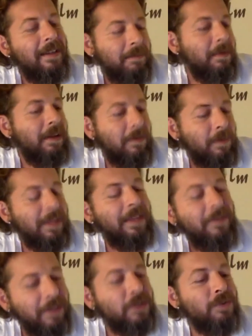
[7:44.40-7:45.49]
when they
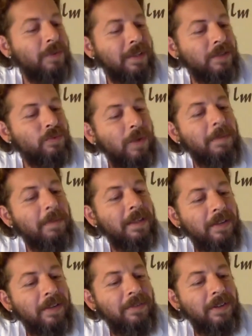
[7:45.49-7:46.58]
finish with the swamp and the
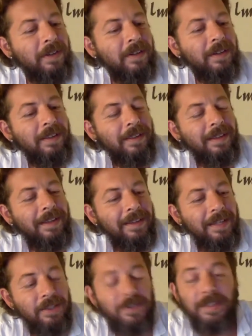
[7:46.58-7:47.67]
river, they
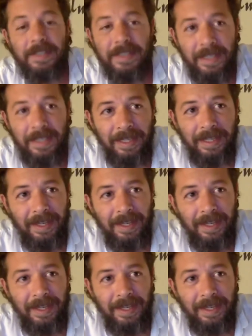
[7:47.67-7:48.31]
reach the sea.